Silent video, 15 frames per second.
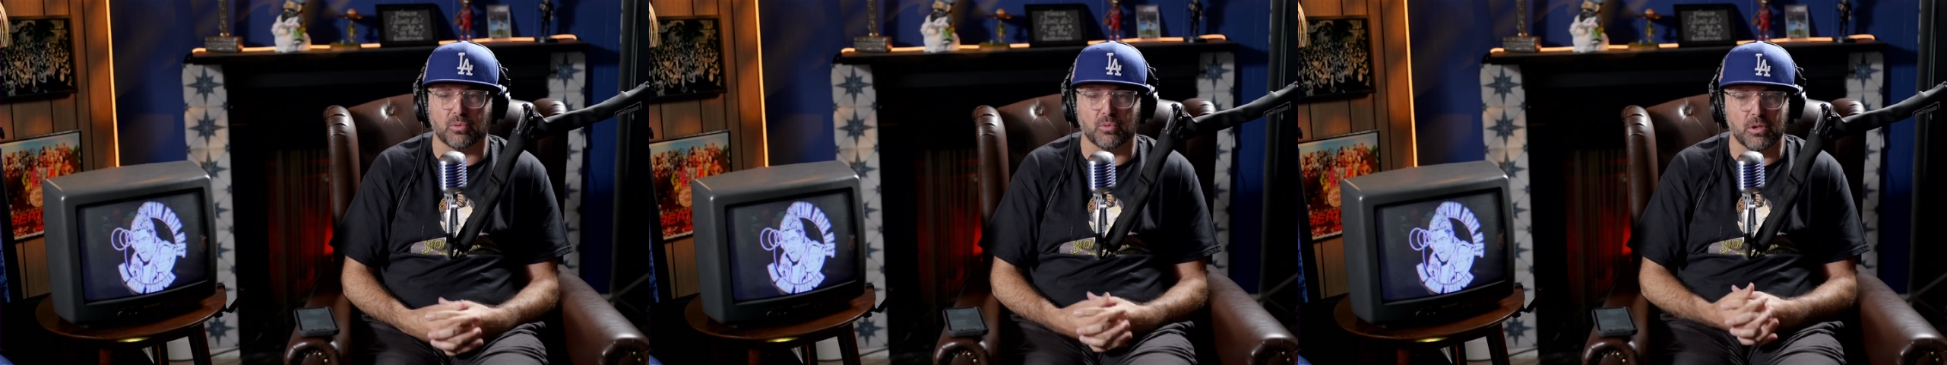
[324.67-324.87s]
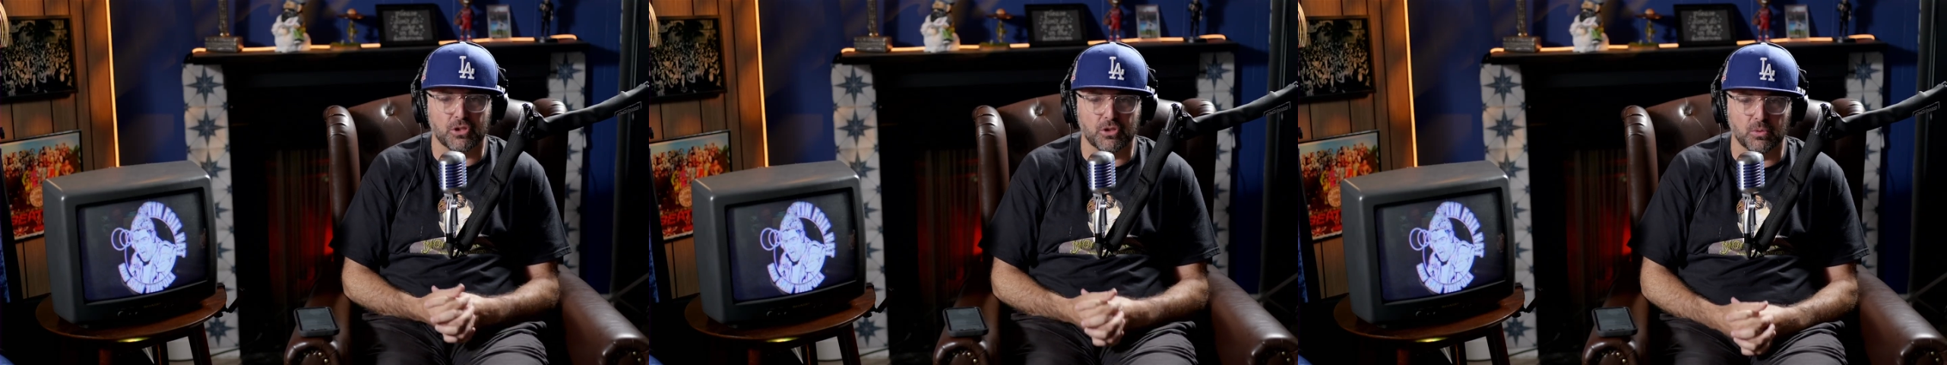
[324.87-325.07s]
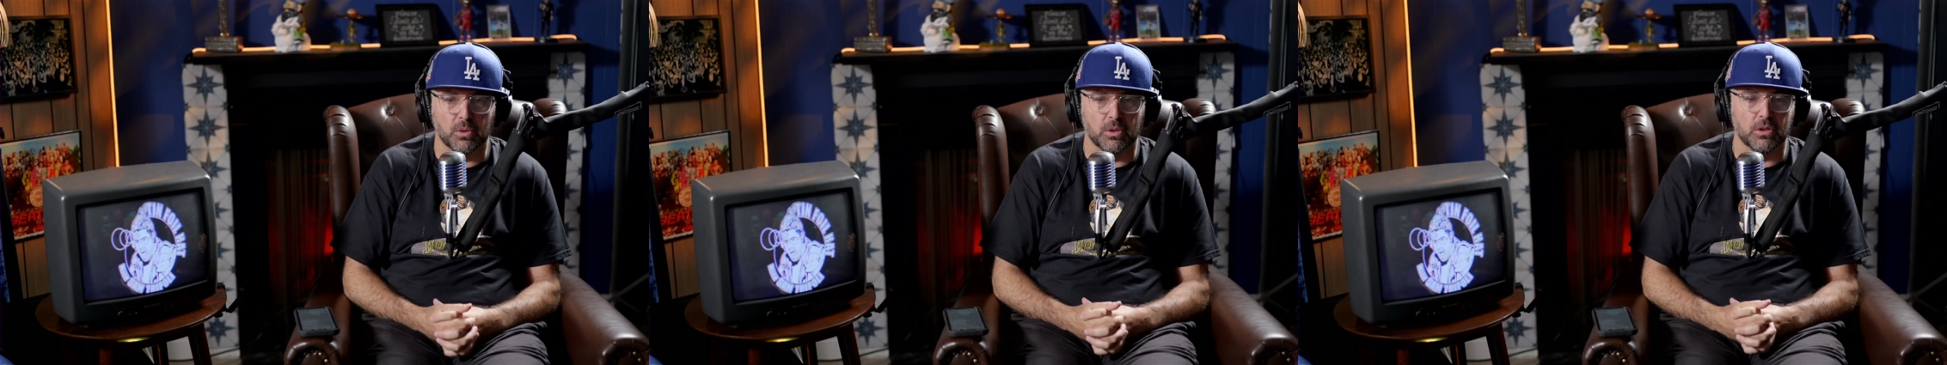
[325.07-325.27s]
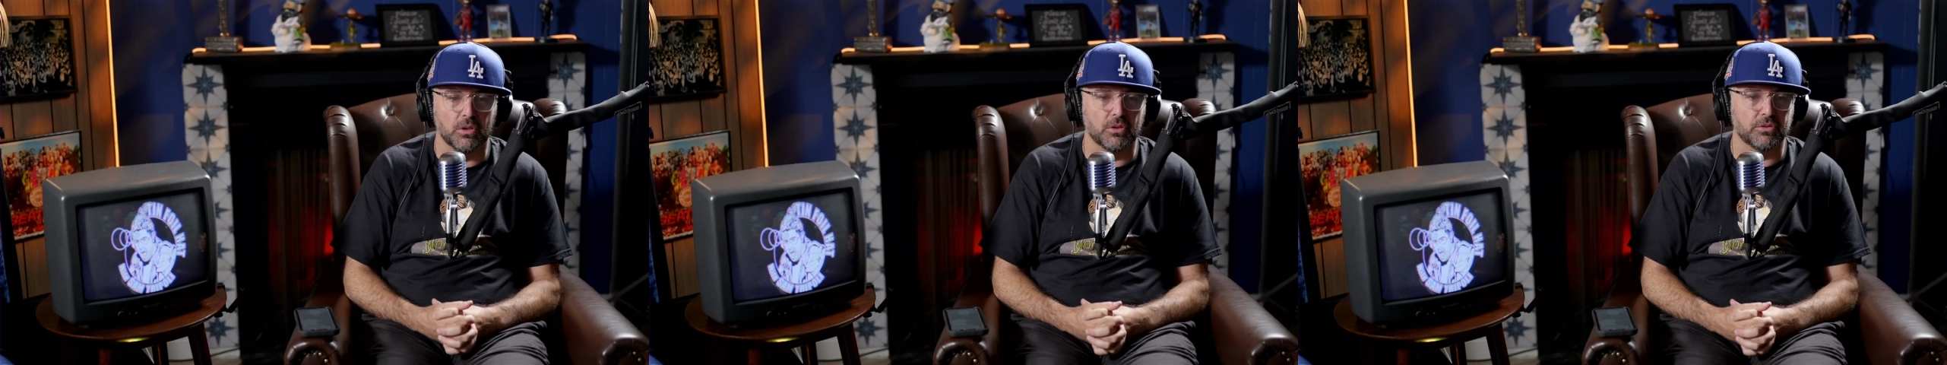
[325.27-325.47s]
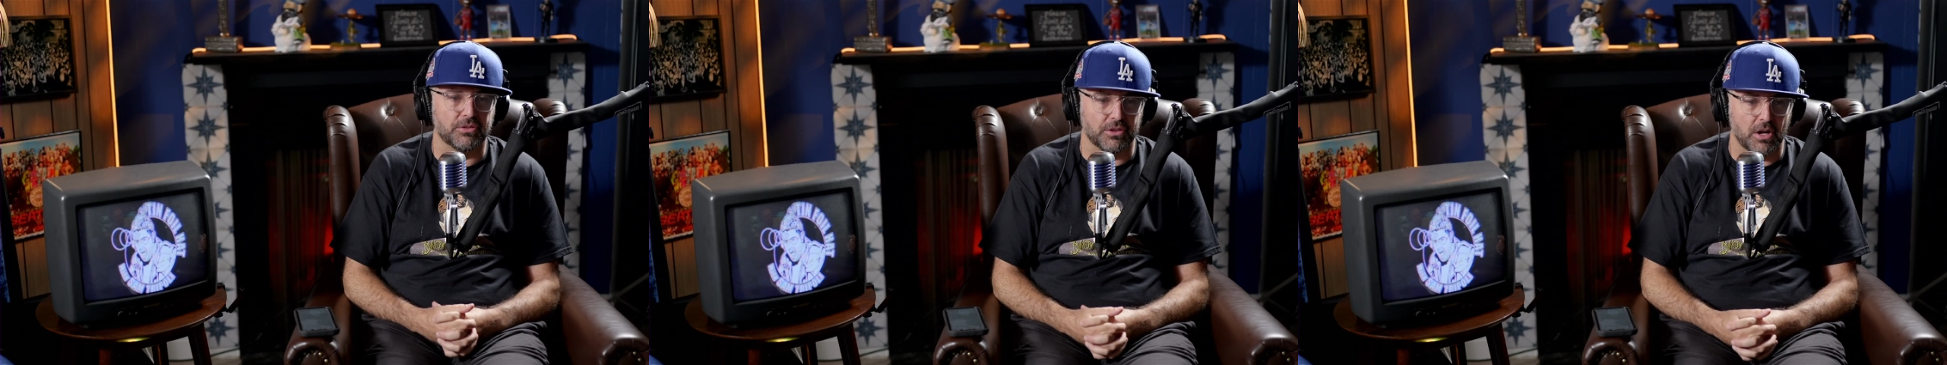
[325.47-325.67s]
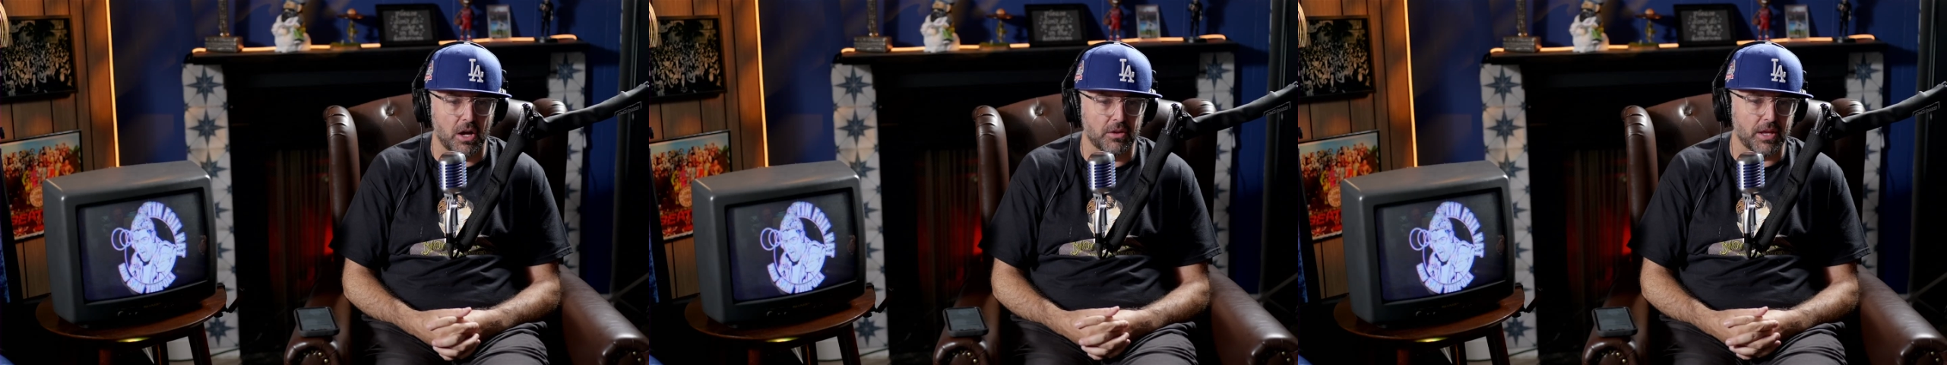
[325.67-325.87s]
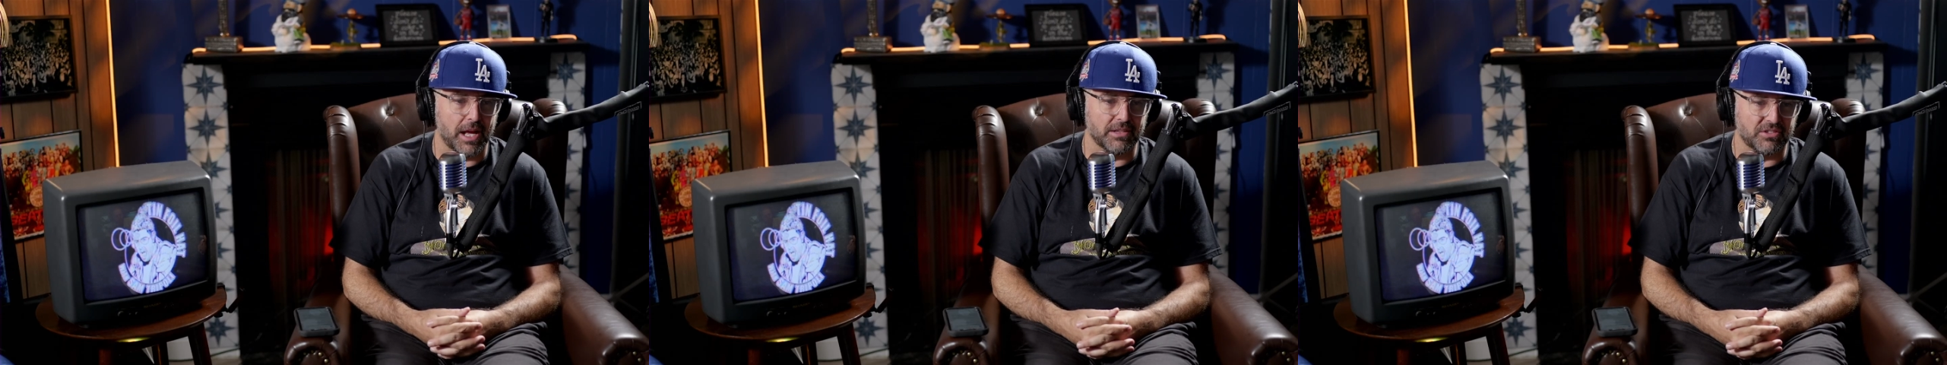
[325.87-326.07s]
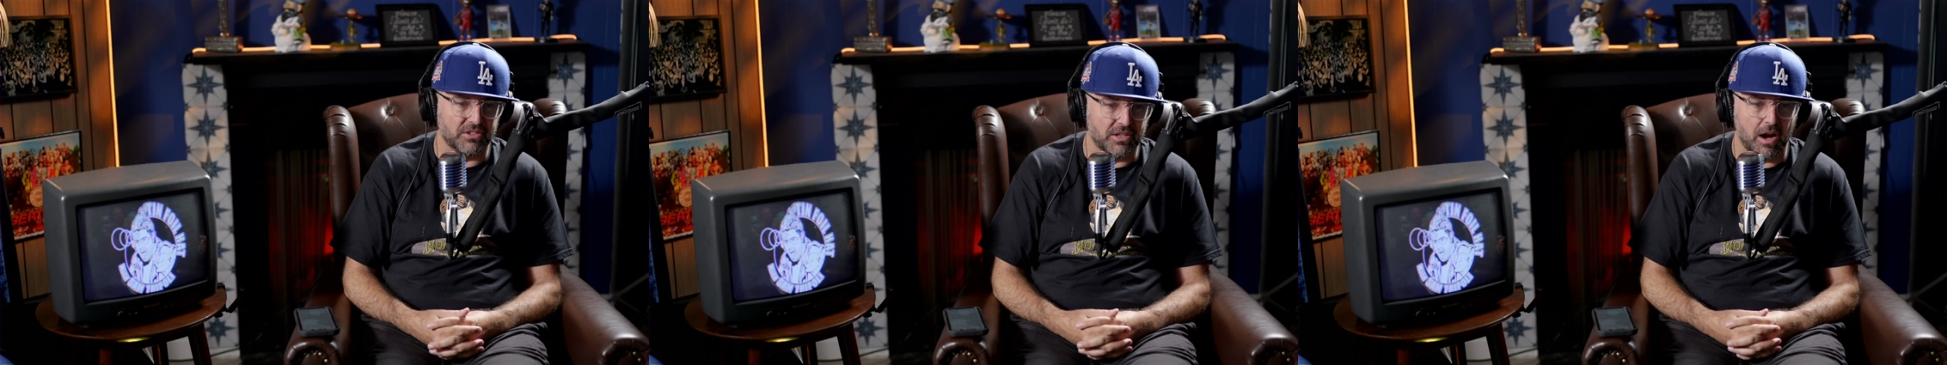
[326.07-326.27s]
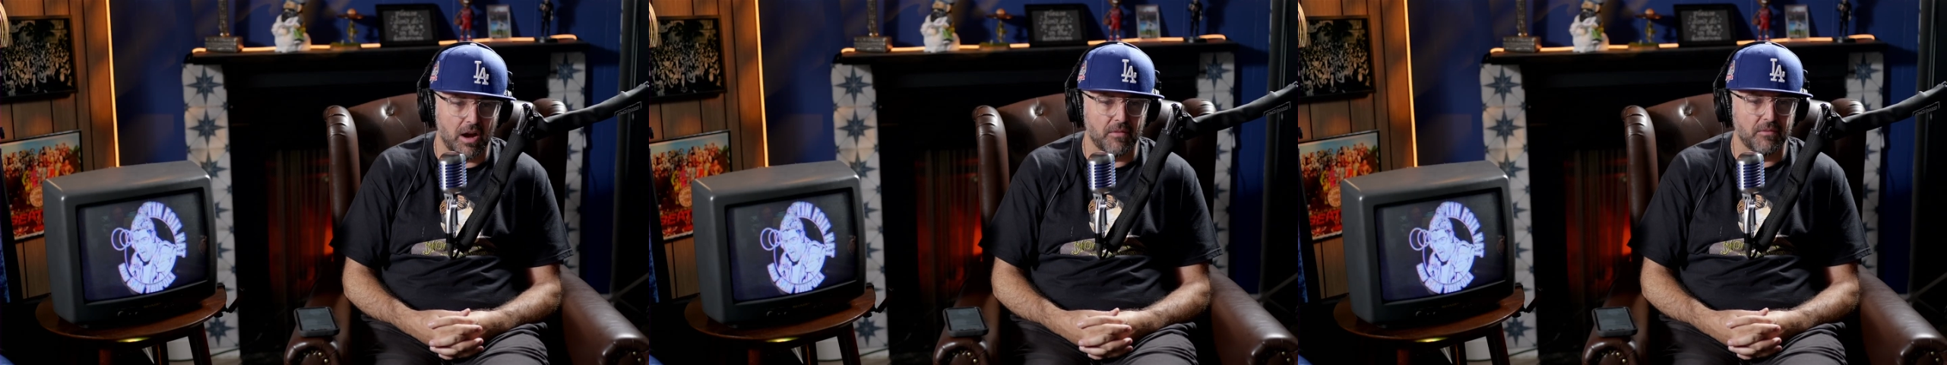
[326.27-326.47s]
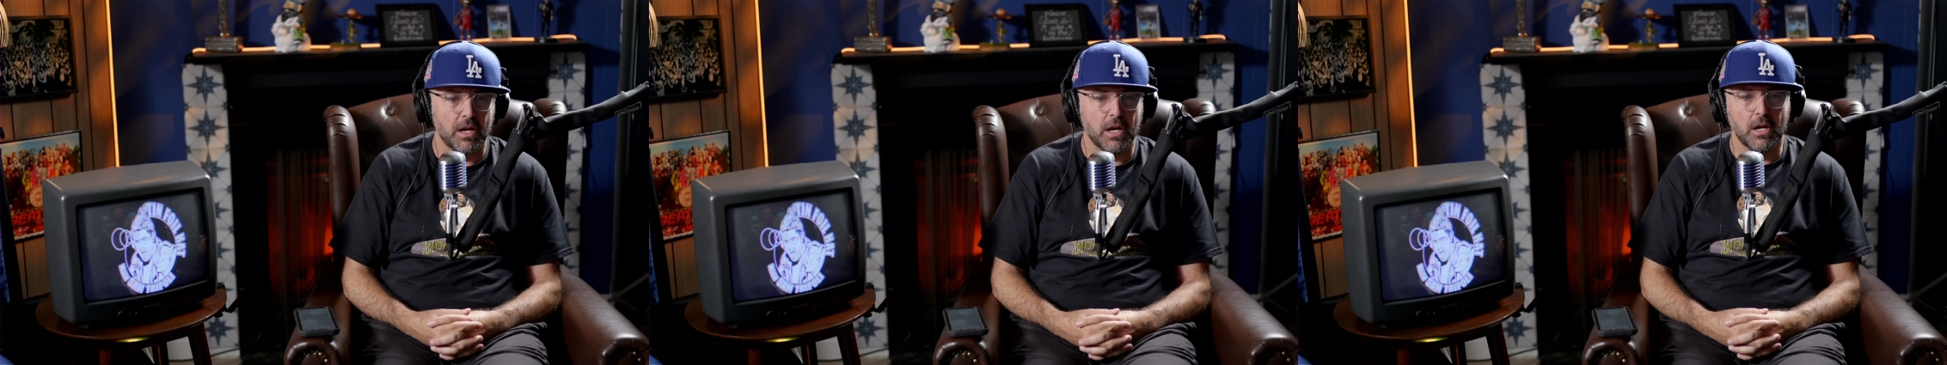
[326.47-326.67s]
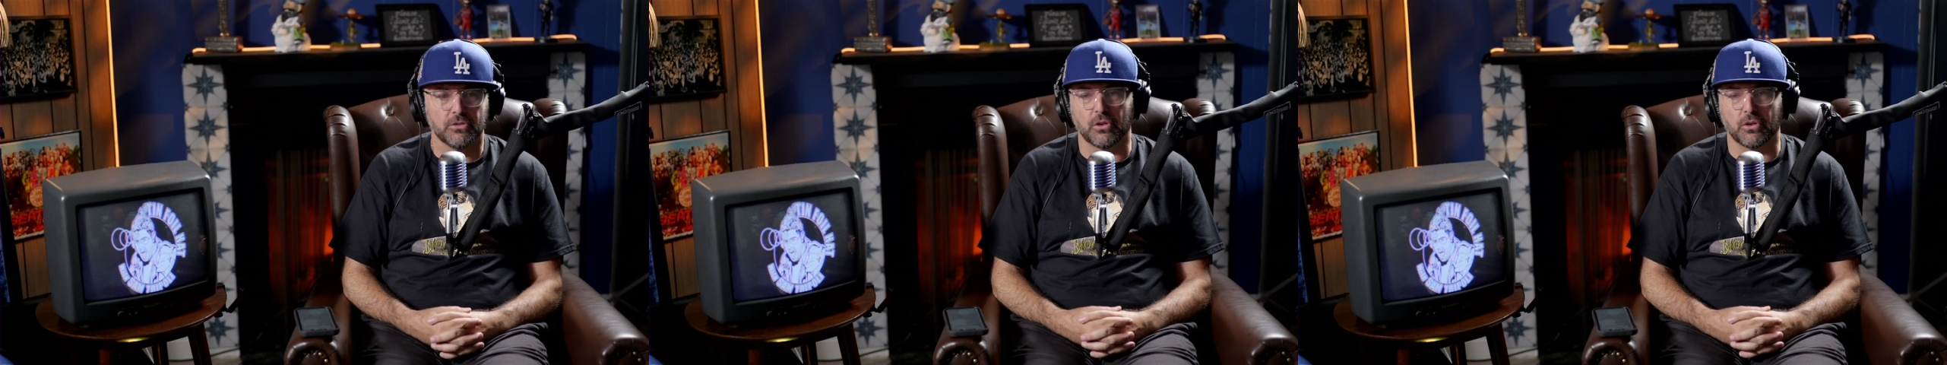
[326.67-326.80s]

rituals and all that stuff.